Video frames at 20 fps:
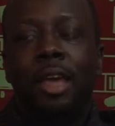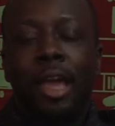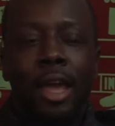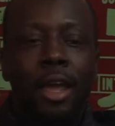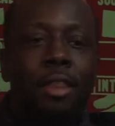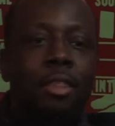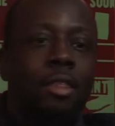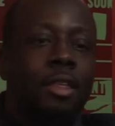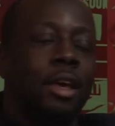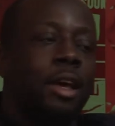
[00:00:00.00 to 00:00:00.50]

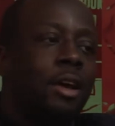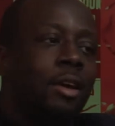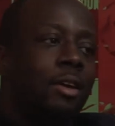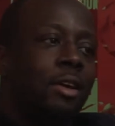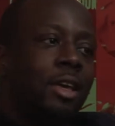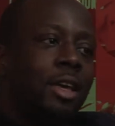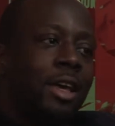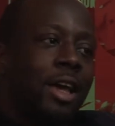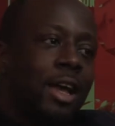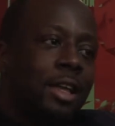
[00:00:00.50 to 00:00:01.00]
in there,
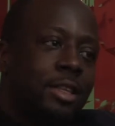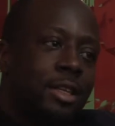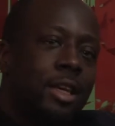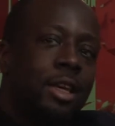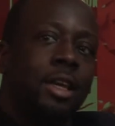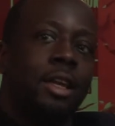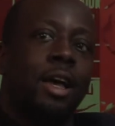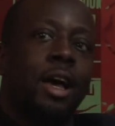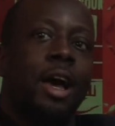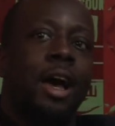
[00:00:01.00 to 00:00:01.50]
he got to
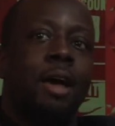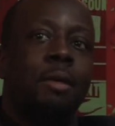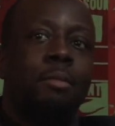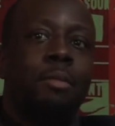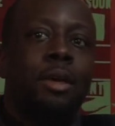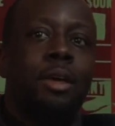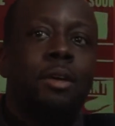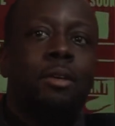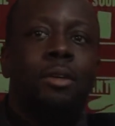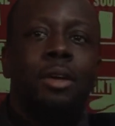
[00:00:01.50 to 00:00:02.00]
eat a hot
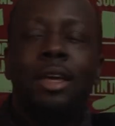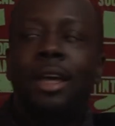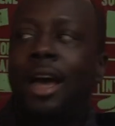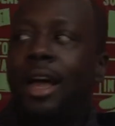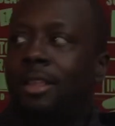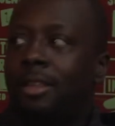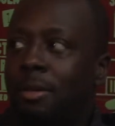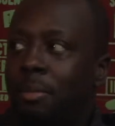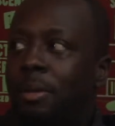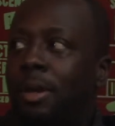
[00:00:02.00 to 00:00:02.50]
meal. He
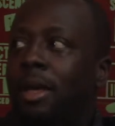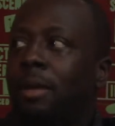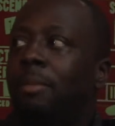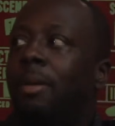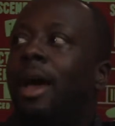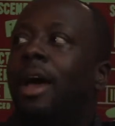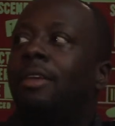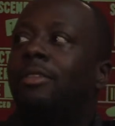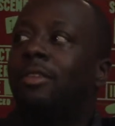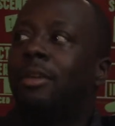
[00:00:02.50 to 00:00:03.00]
got to play
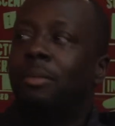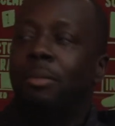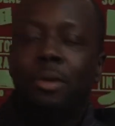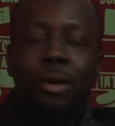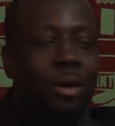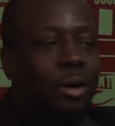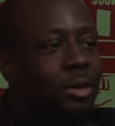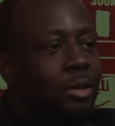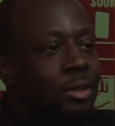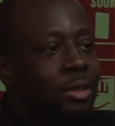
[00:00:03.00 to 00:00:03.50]

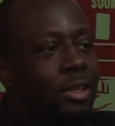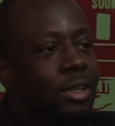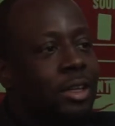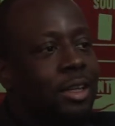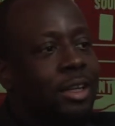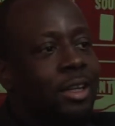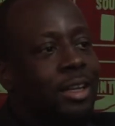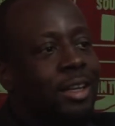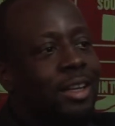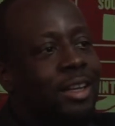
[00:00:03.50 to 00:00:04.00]
basketball,
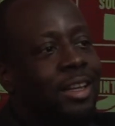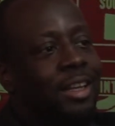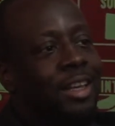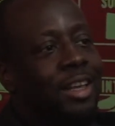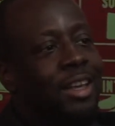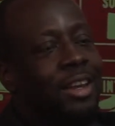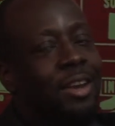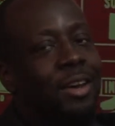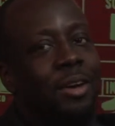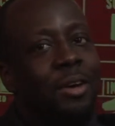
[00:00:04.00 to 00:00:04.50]

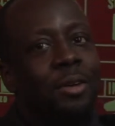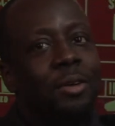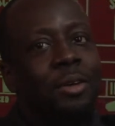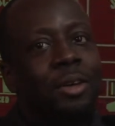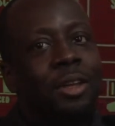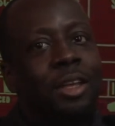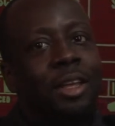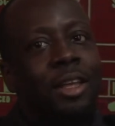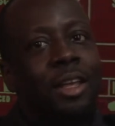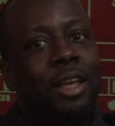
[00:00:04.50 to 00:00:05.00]
you know,
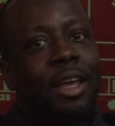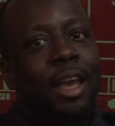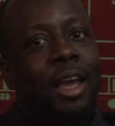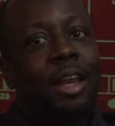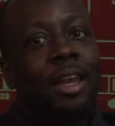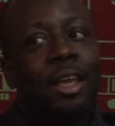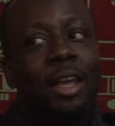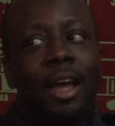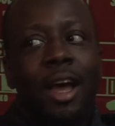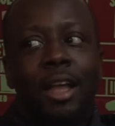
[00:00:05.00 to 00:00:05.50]

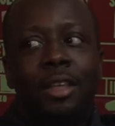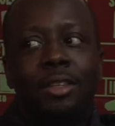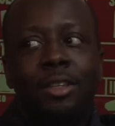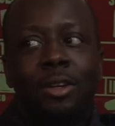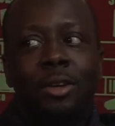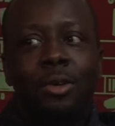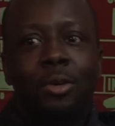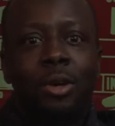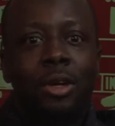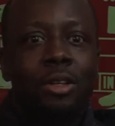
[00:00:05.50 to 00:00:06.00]
and he got to
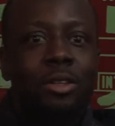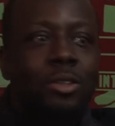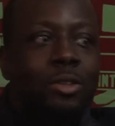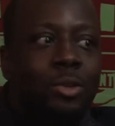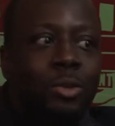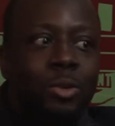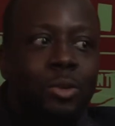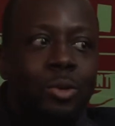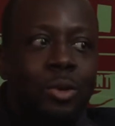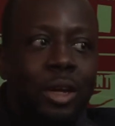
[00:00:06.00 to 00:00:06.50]
go to
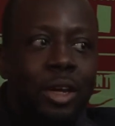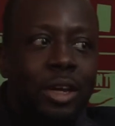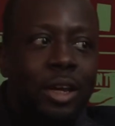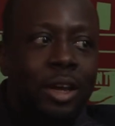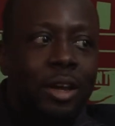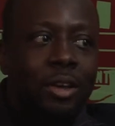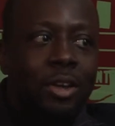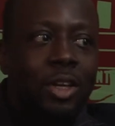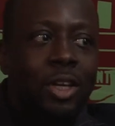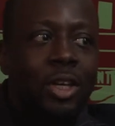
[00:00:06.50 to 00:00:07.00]
school in
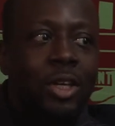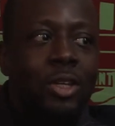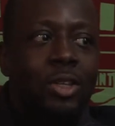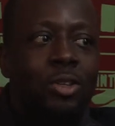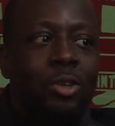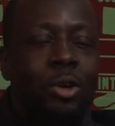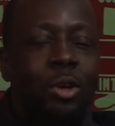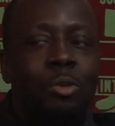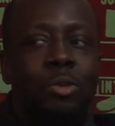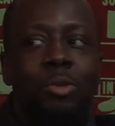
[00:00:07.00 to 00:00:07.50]
there.
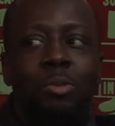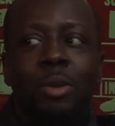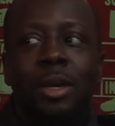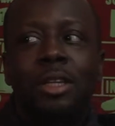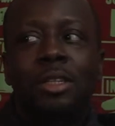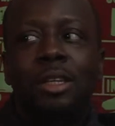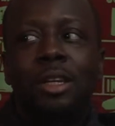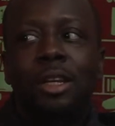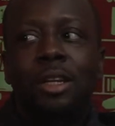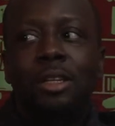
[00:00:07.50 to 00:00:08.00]
So he was
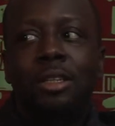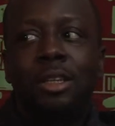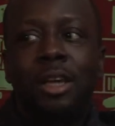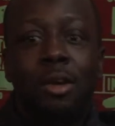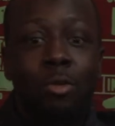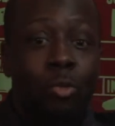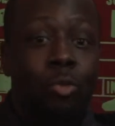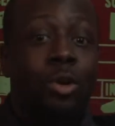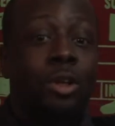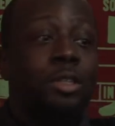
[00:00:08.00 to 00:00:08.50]
basically
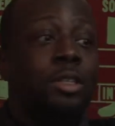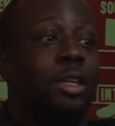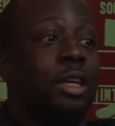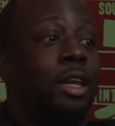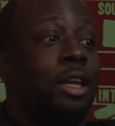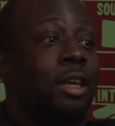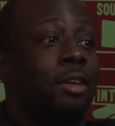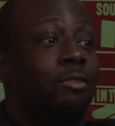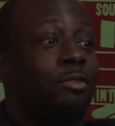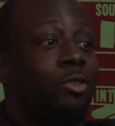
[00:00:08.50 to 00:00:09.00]
saying once he
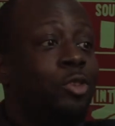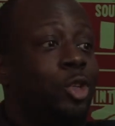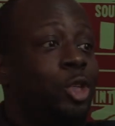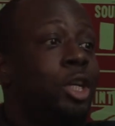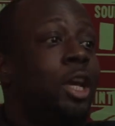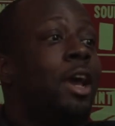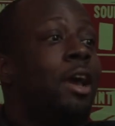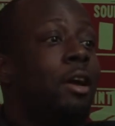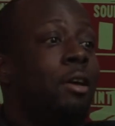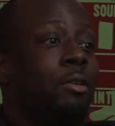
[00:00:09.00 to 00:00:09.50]
leaves
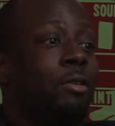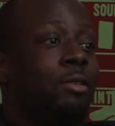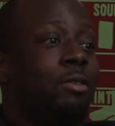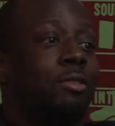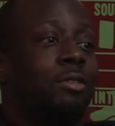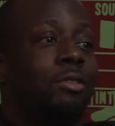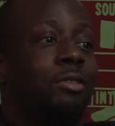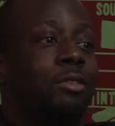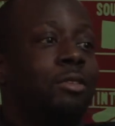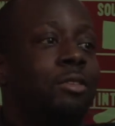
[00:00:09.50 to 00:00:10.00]
jail,
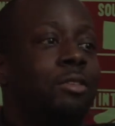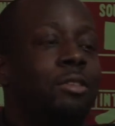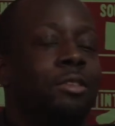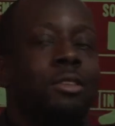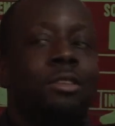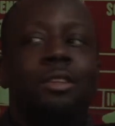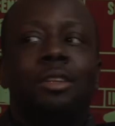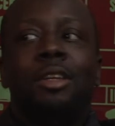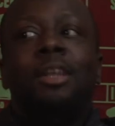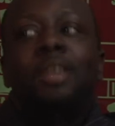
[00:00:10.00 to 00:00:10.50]

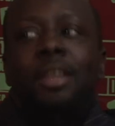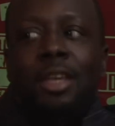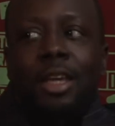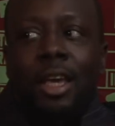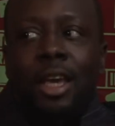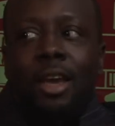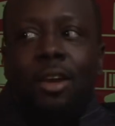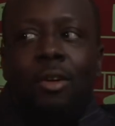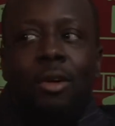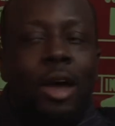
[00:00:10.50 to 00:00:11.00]

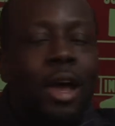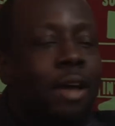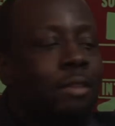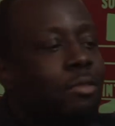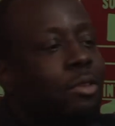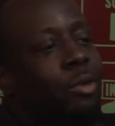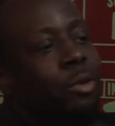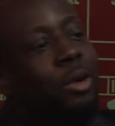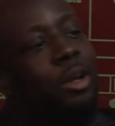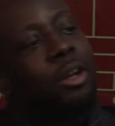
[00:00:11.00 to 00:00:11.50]
he ain't gonna have
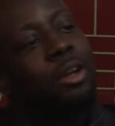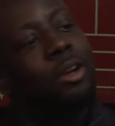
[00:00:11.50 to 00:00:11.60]
nowhere to